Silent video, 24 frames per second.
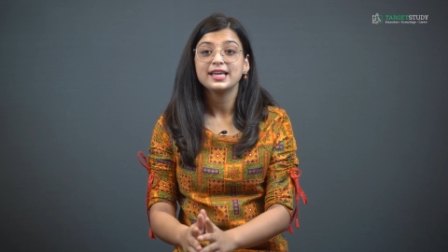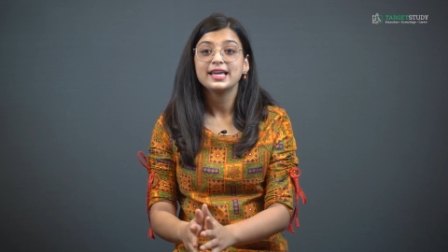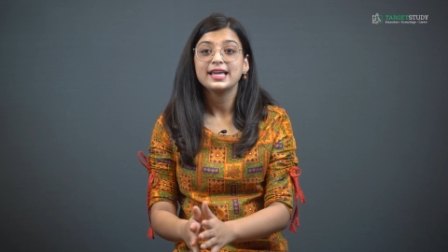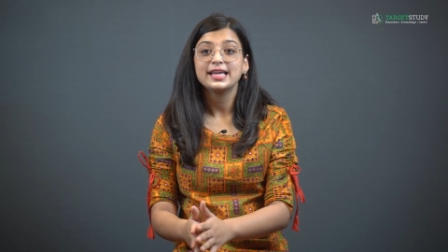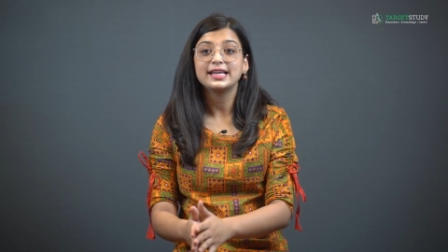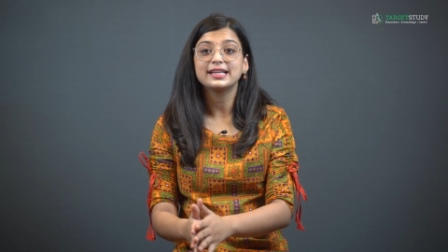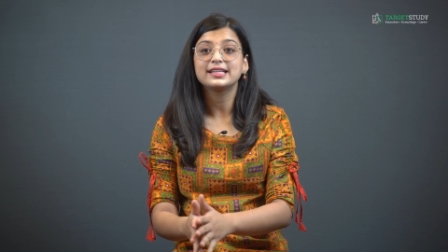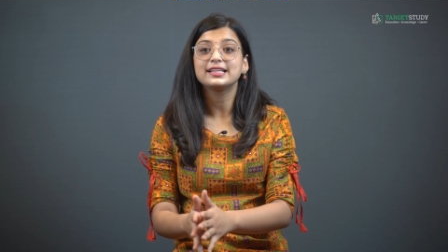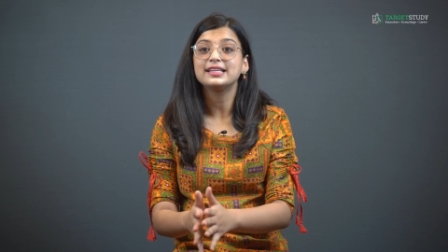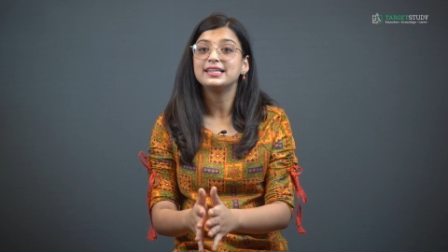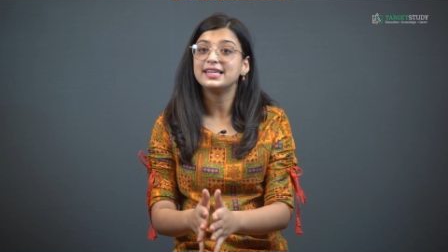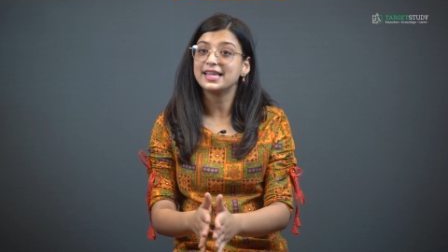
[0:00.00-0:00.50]

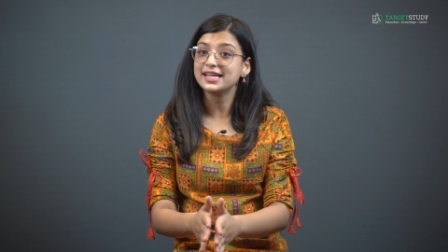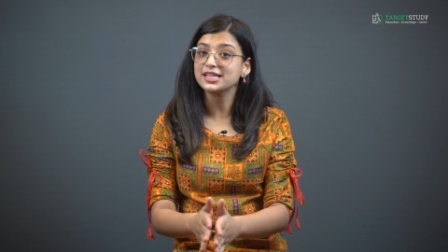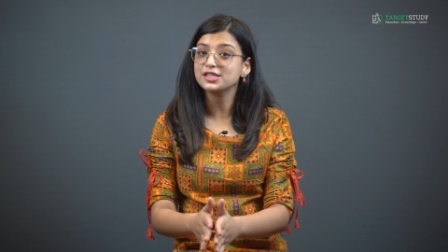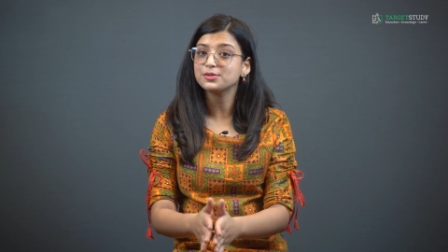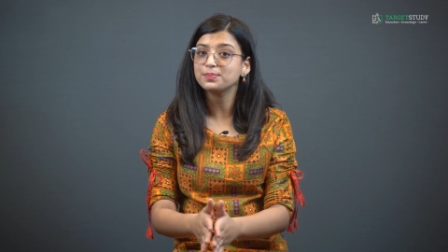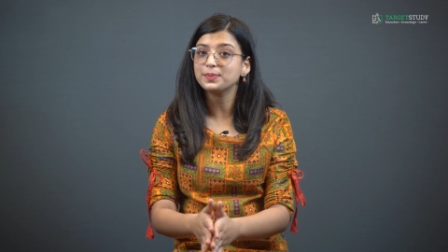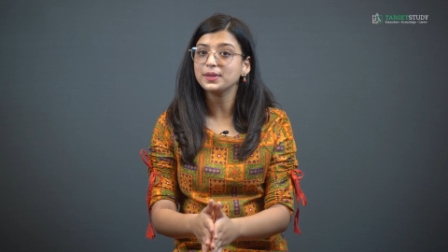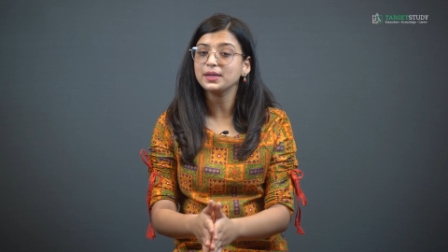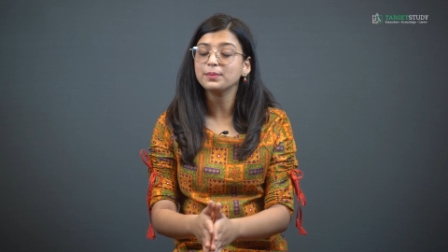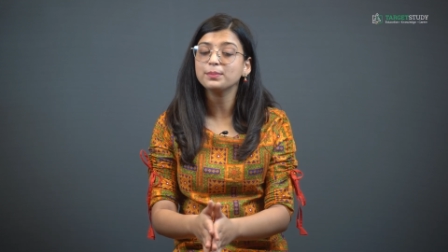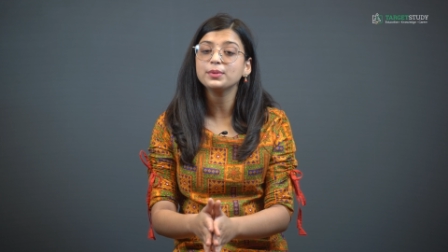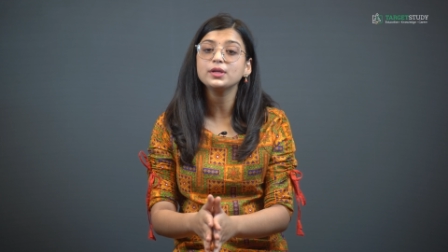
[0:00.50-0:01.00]
It lets
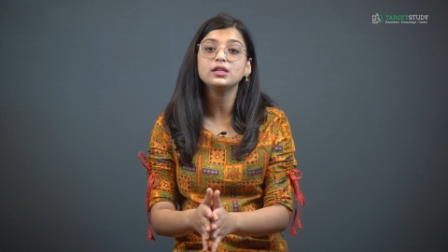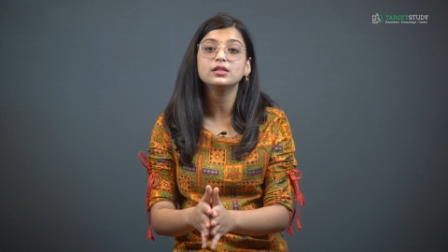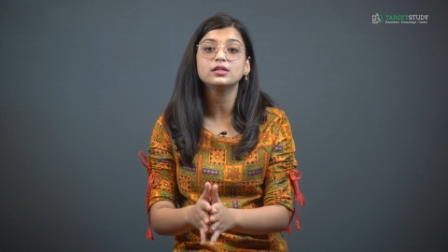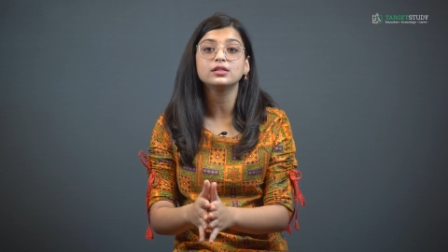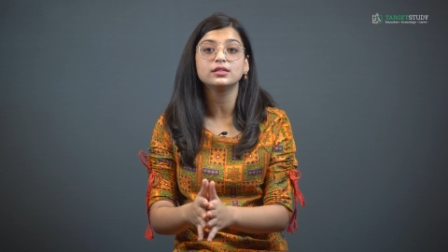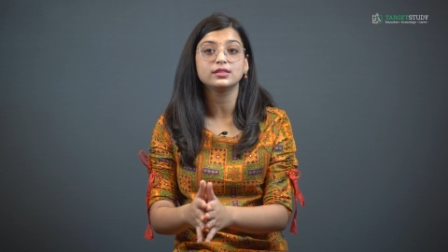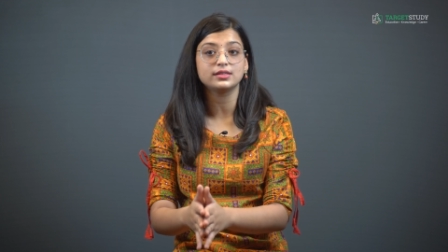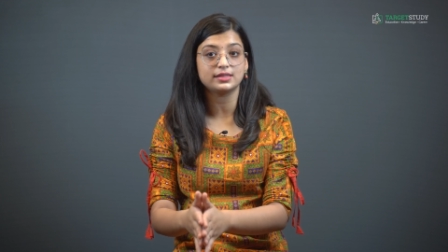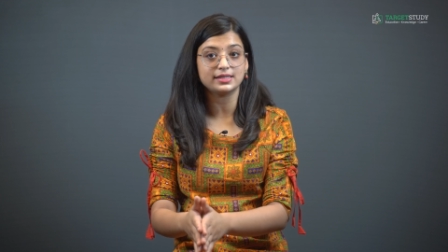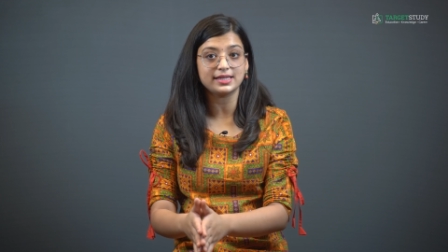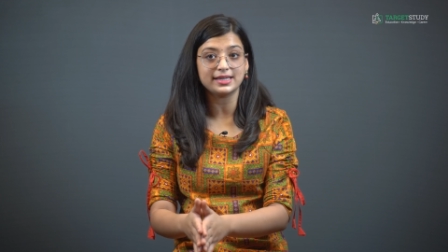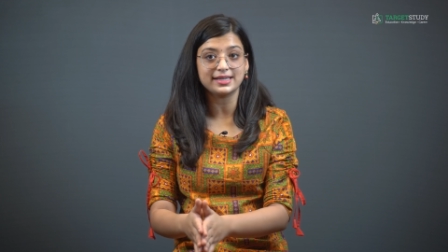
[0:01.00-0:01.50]
people
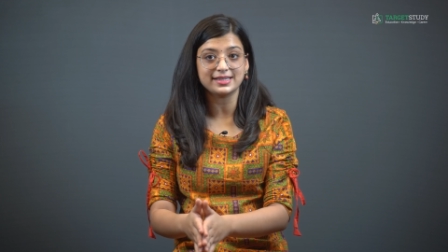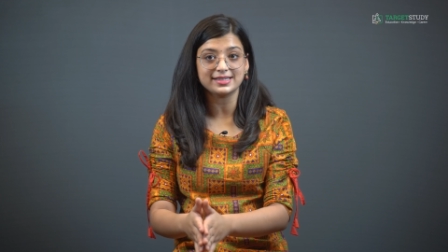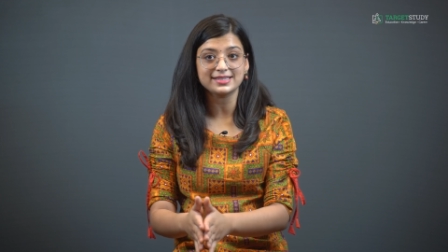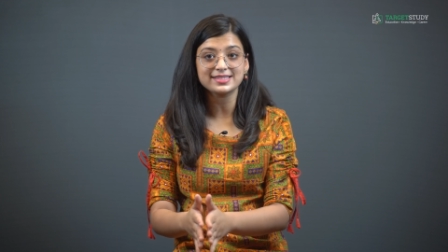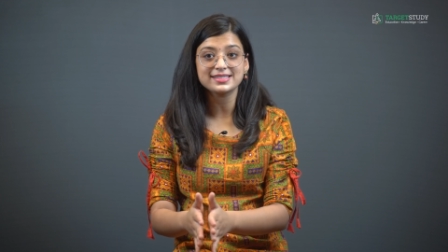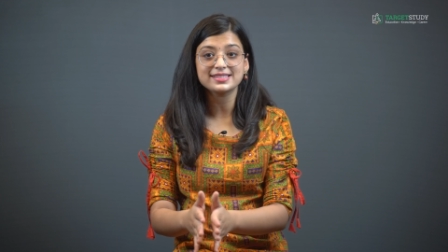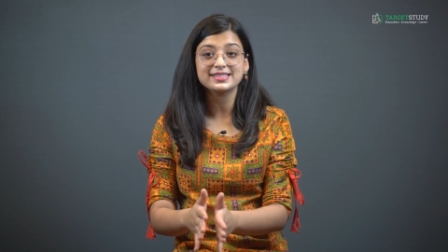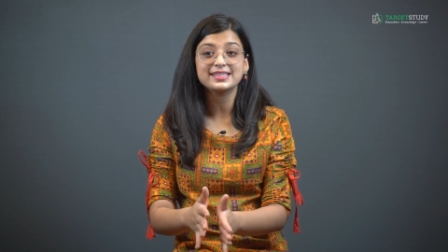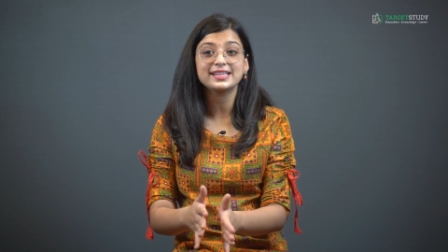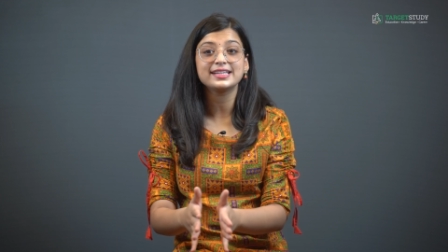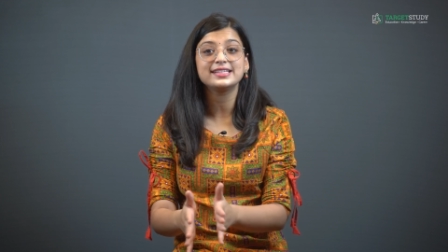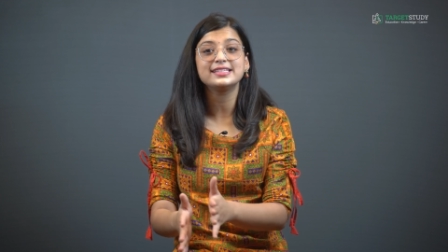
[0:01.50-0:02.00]
learn
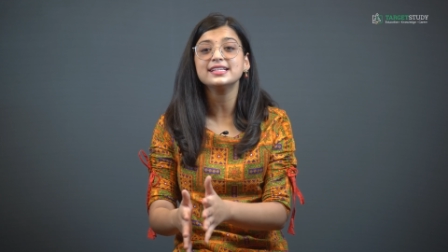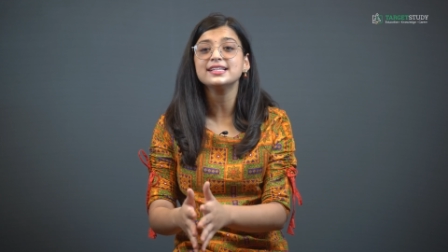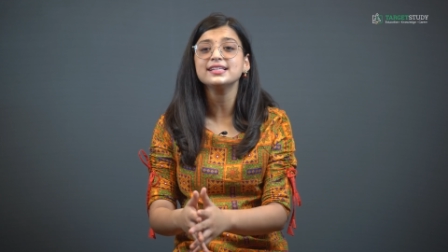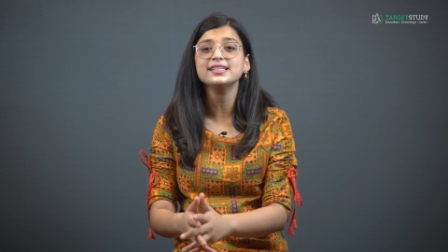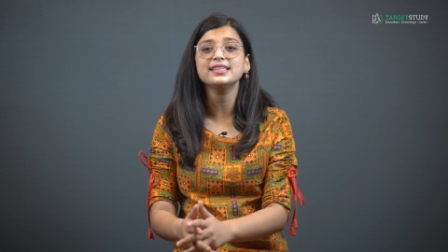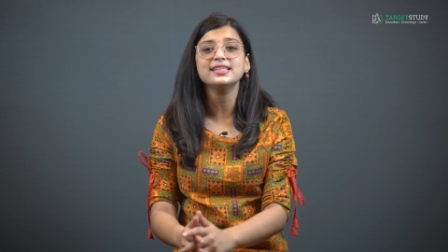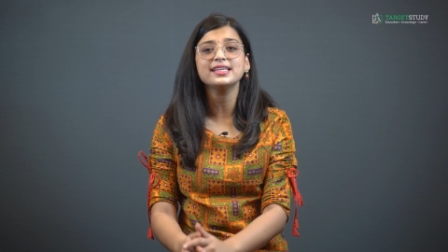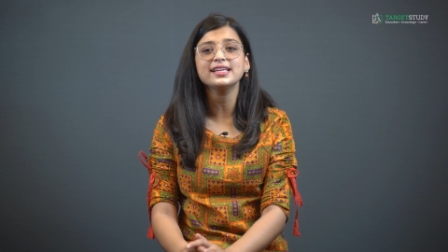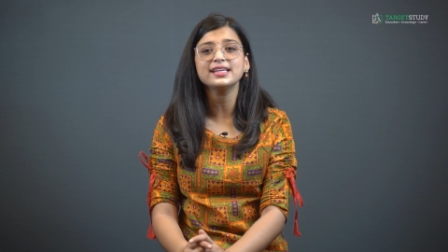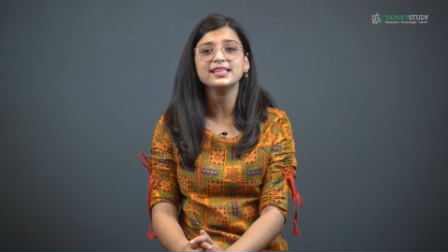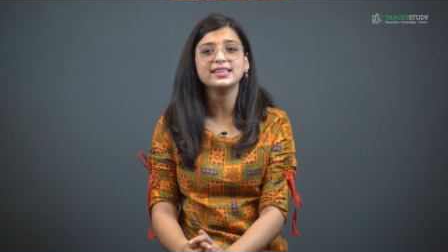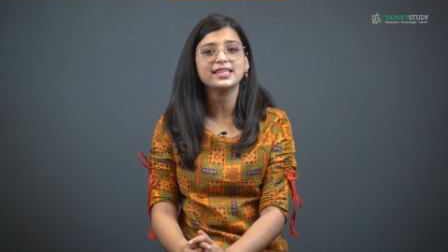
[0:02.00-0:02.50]
things they didn't
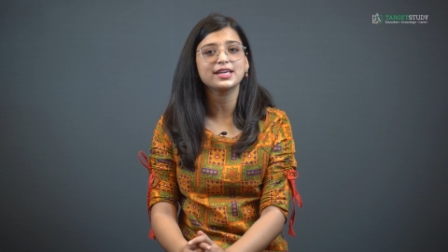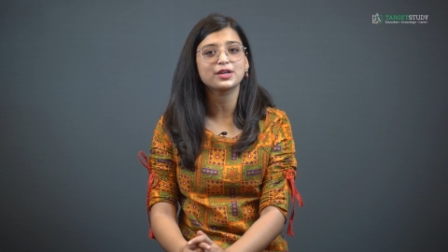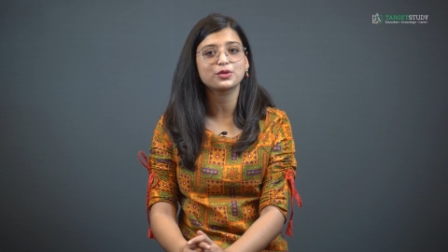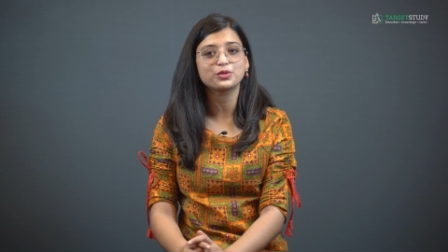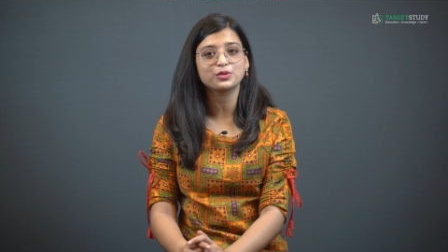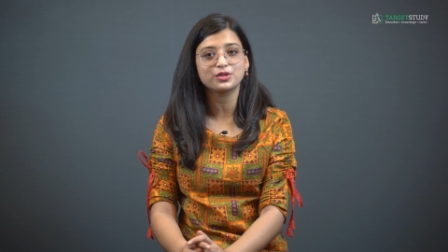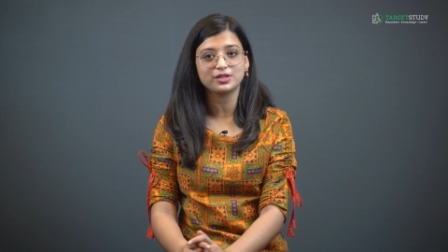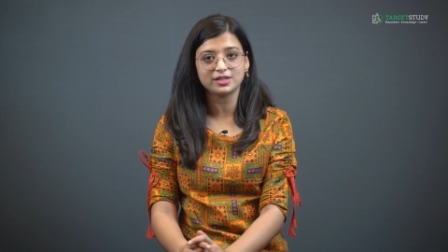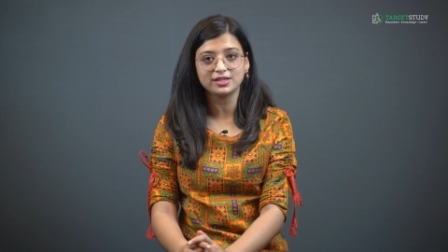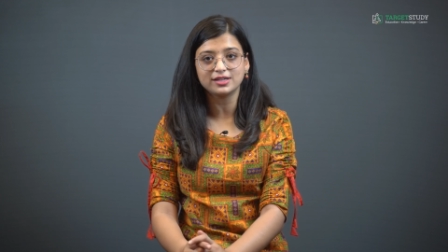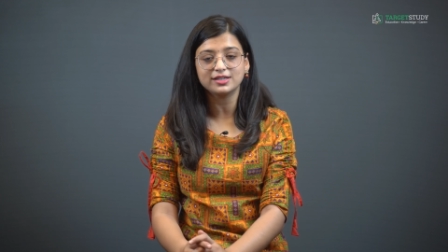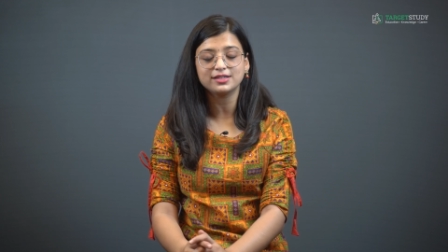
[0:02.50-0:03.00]
think they
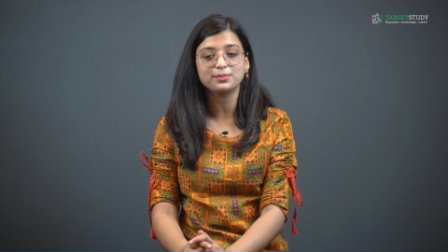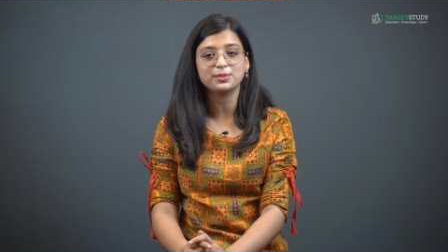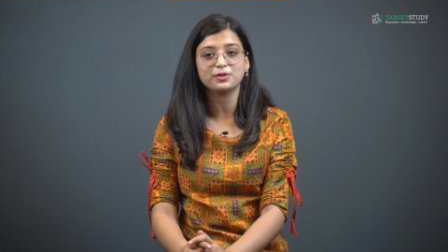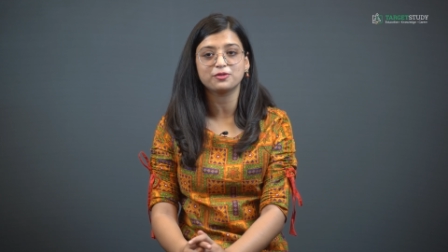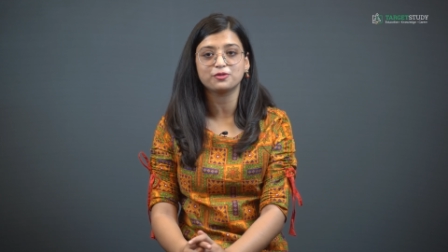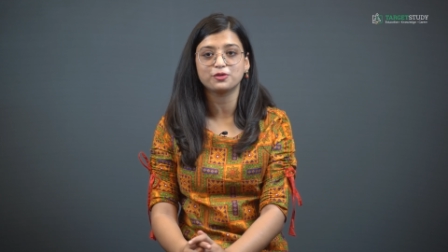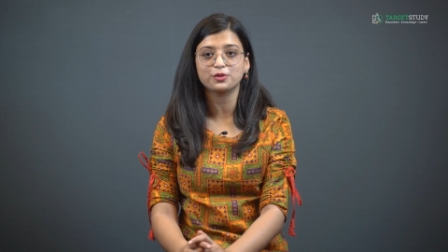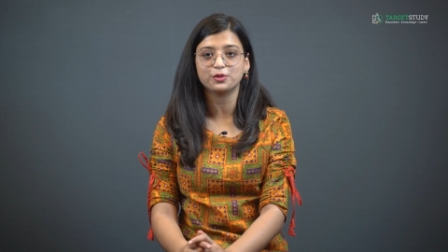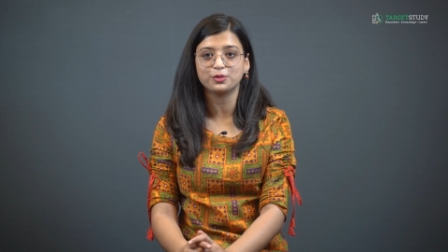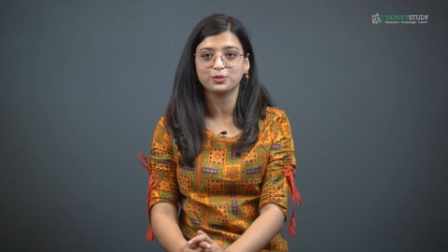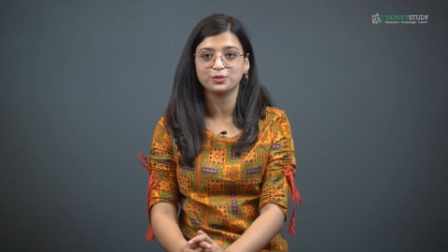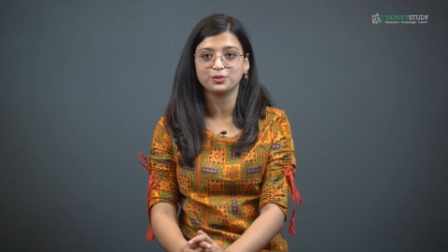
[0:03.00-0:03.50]
could learn
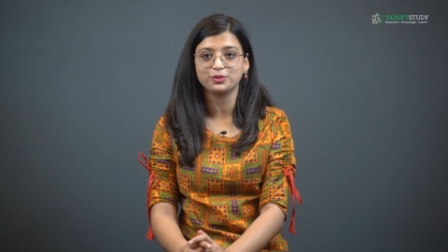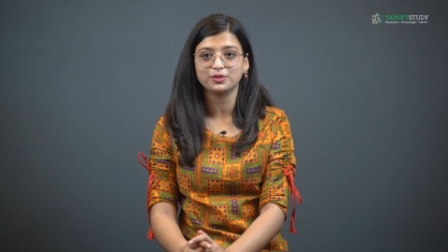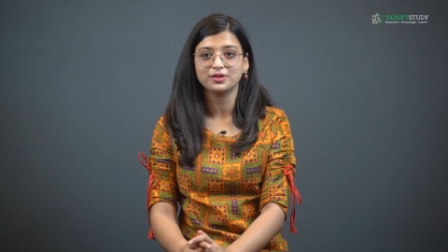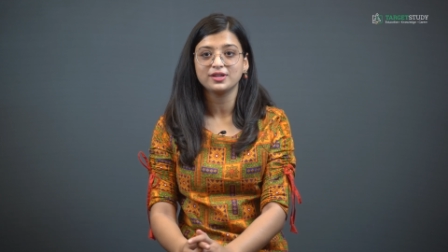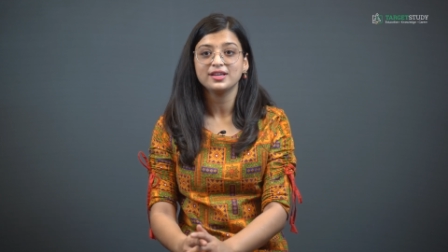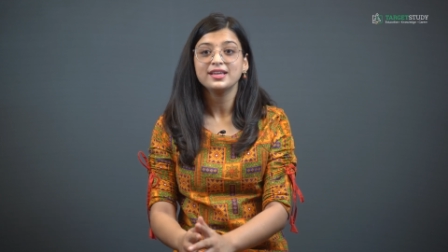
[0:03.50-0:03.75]
before.